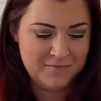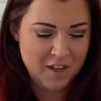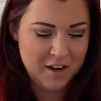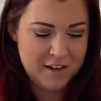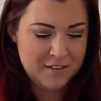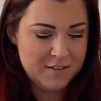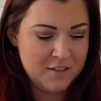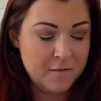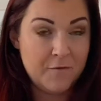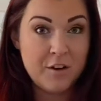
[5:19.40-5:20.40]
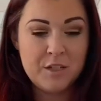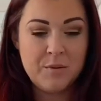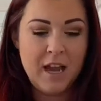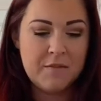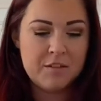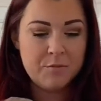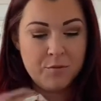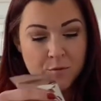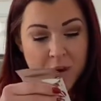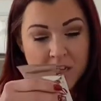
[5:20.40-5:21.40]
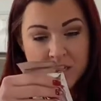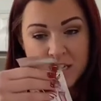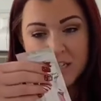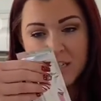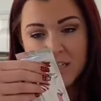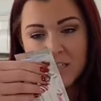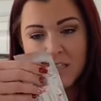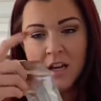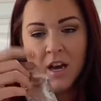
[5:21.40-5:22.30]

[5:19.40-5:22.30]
All right, so first we have some brushes.